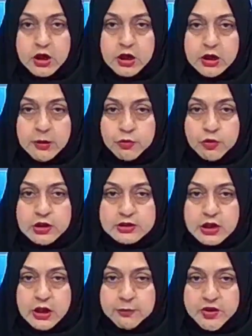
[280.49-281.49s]
Kamrul
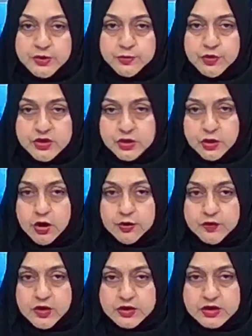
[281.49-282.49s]
Islam expressed the
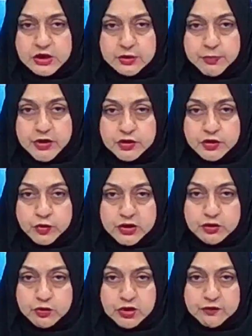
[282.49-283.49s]
confidence that Budget
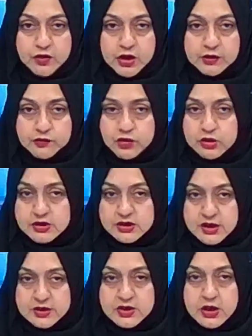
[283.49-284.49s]

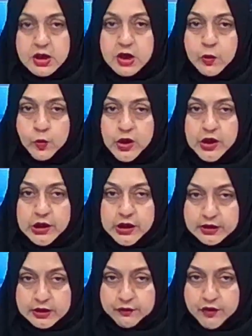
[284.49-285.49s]
2025-26 will lay
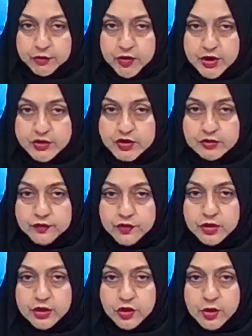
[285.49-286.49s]
the foundation for
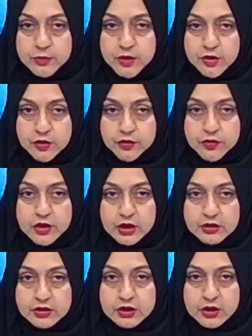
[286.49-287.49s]
economic growth
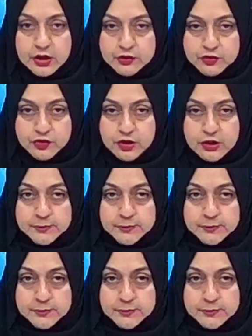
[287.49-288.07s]
in the country.